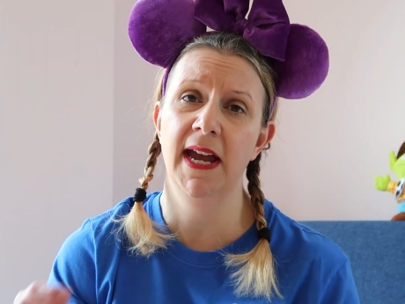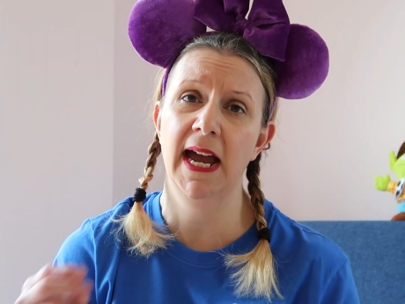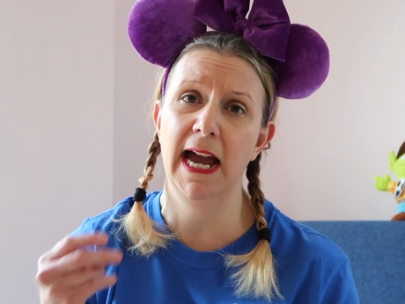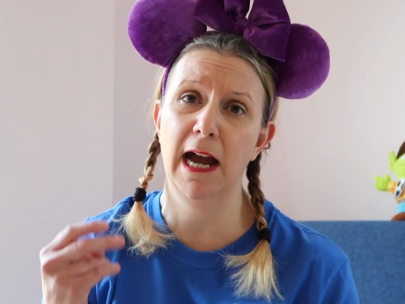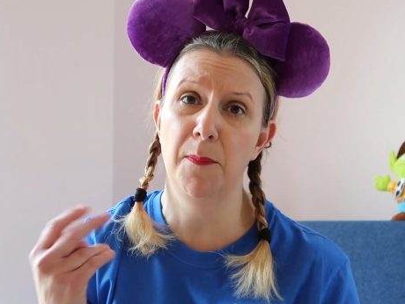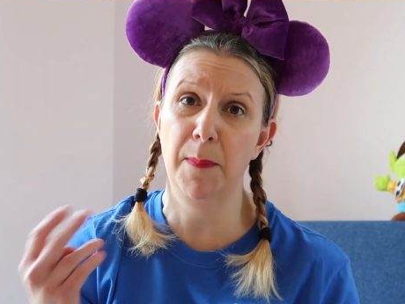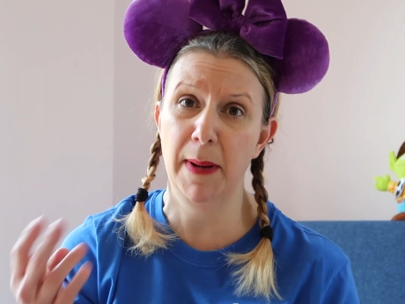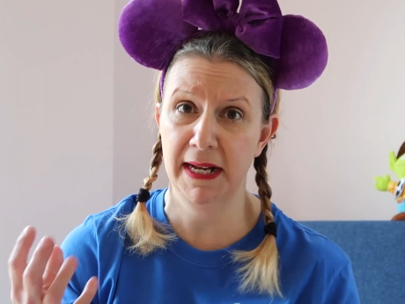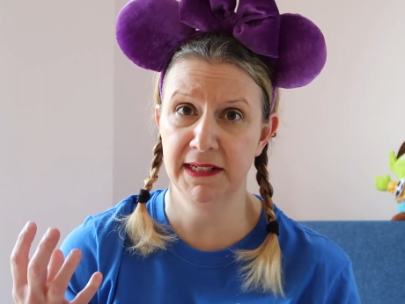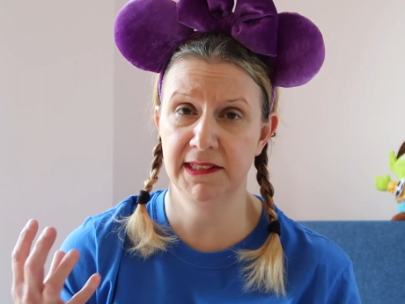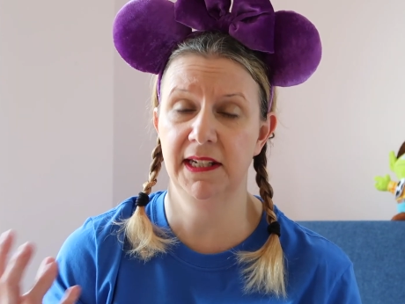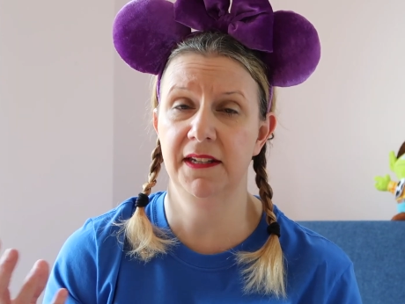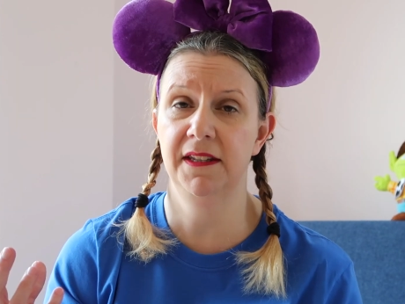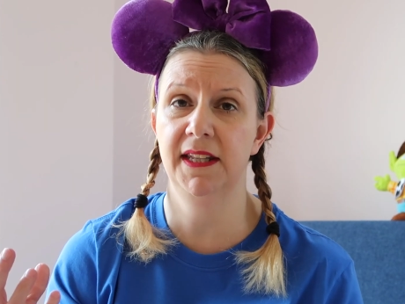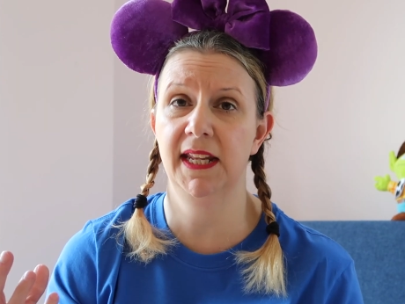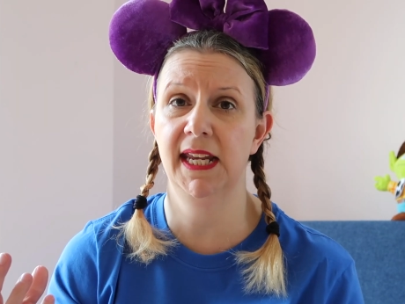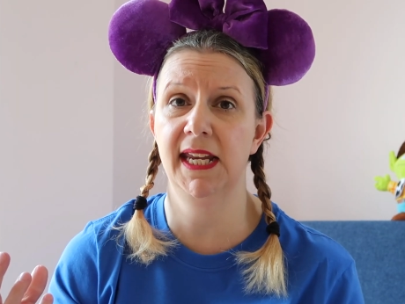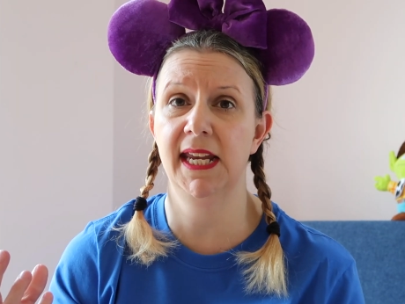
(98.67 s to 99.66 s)
how
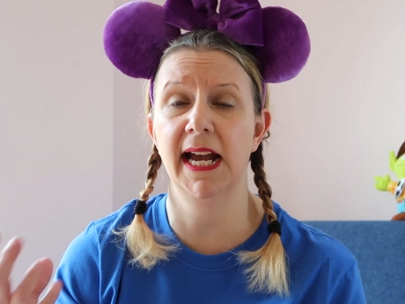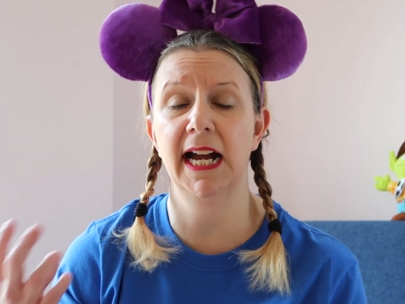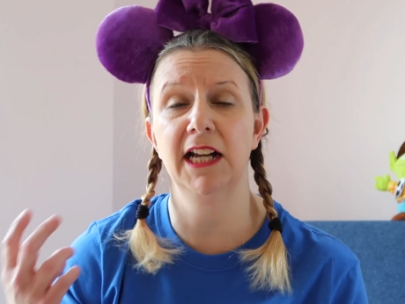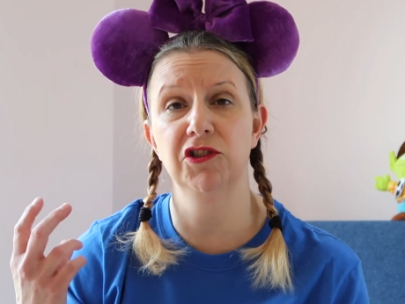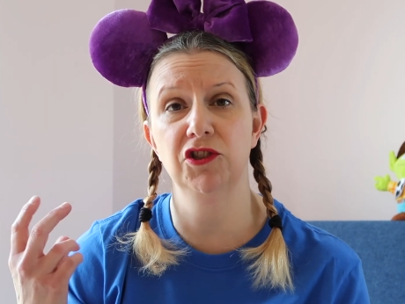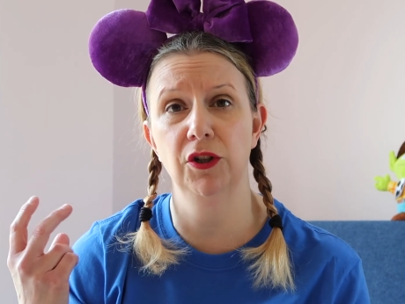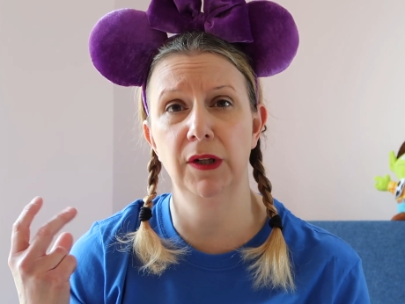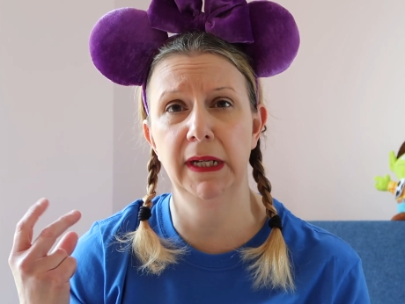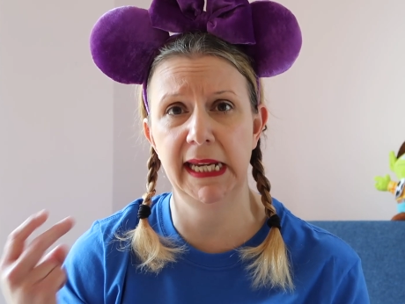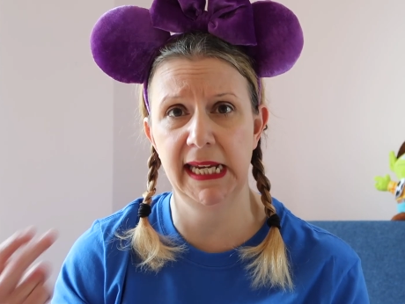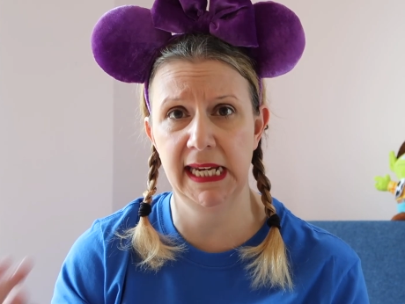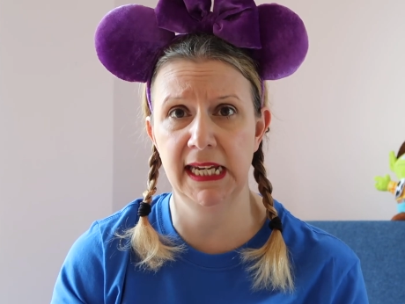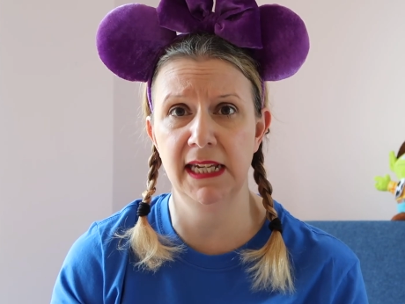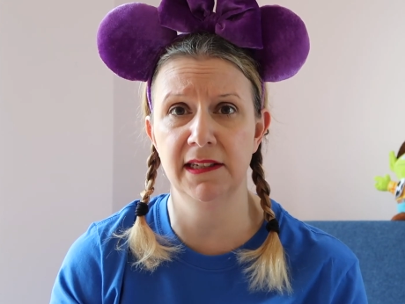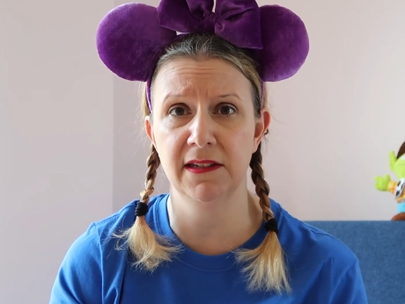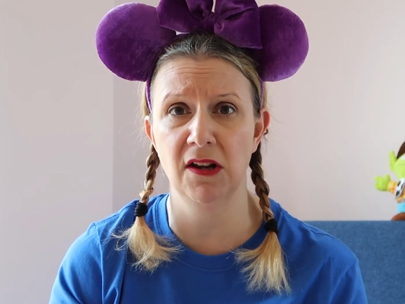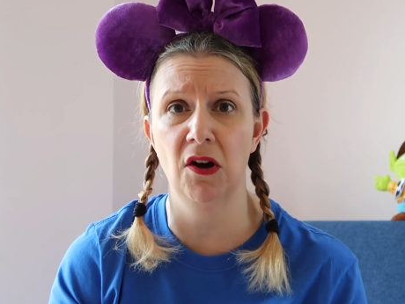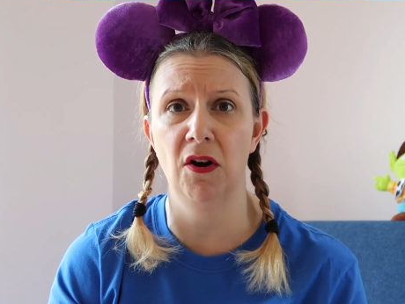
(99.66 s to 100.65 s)
padded the actual
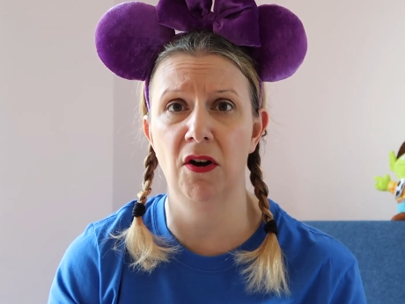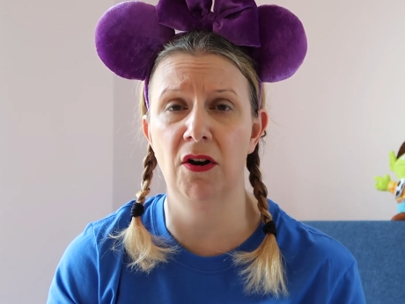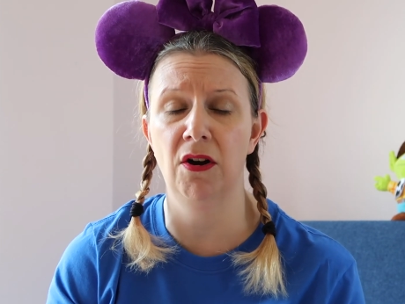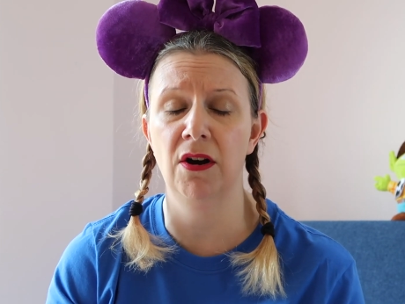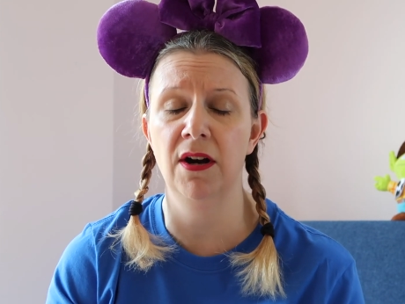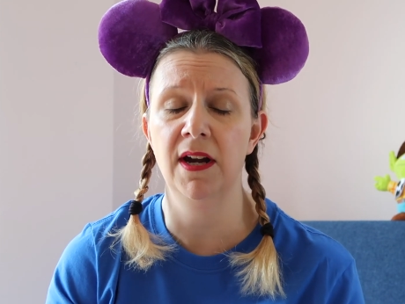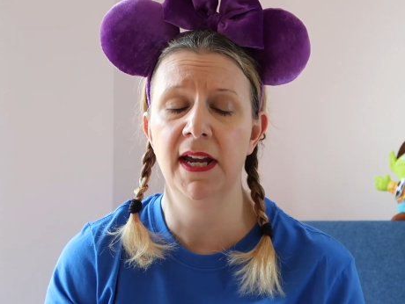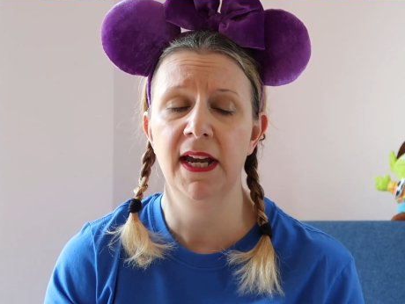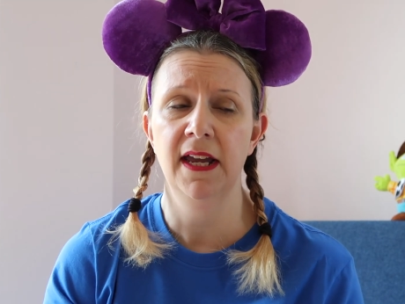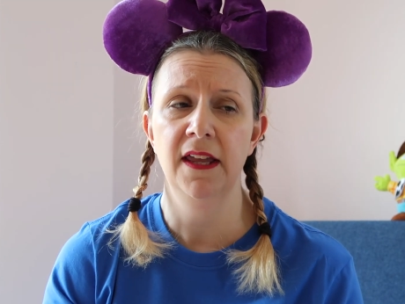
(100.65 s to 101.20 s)
ears are.